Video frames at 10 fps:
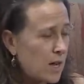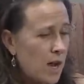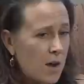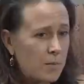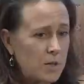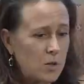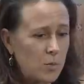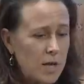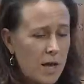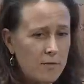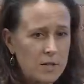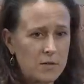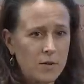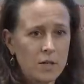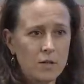Um, you know, we have these
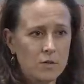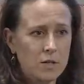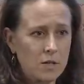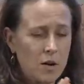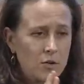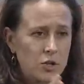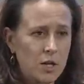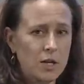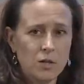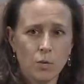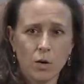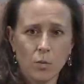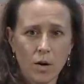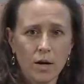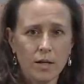videos that called Genetics
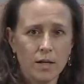101.